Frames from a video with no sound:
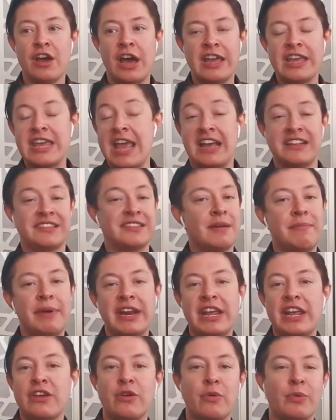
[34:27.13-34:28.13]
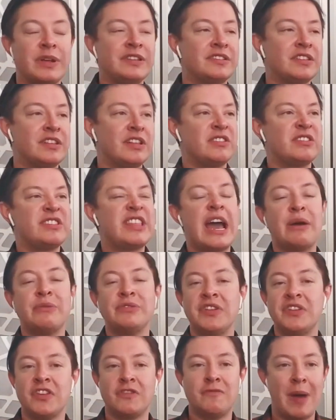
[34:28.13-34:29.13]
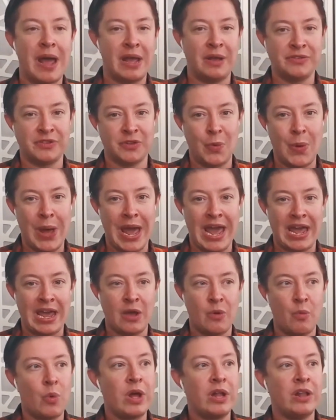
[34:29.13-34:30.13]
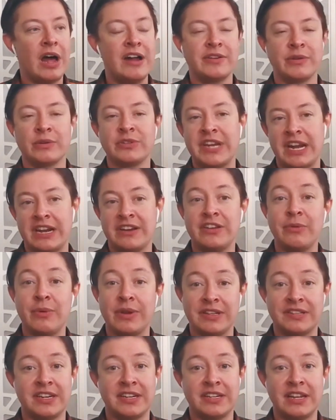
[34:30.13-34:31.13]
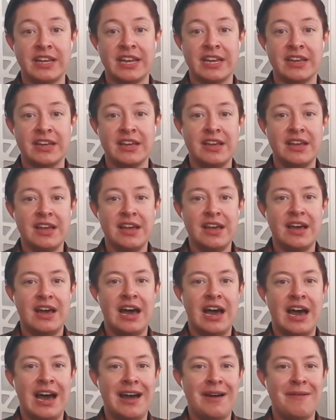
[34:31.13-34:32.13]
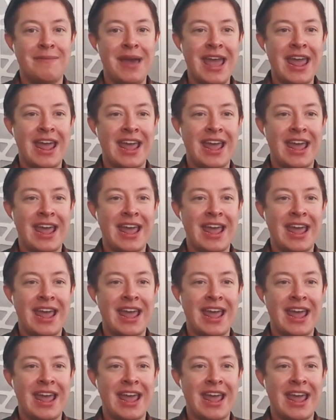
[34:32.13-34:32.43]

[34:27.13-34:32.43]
who is thousands of miles away will understand you instantly. And